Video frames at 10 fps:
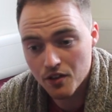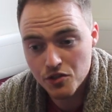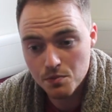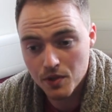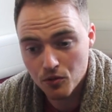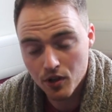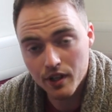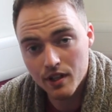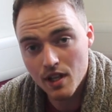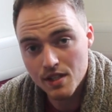I've just been
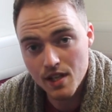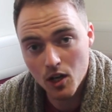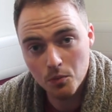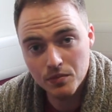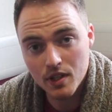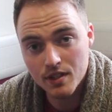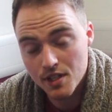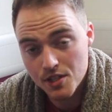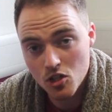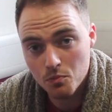running and set up the
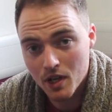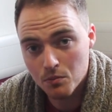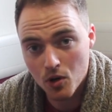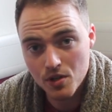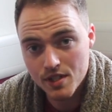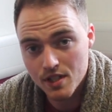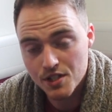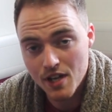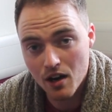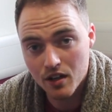DCU Beg, Borrow, Steal
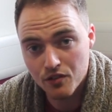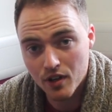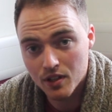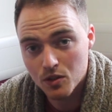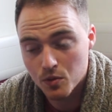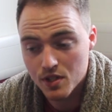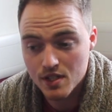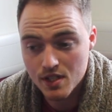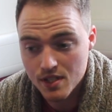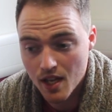charity event,
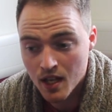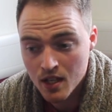which is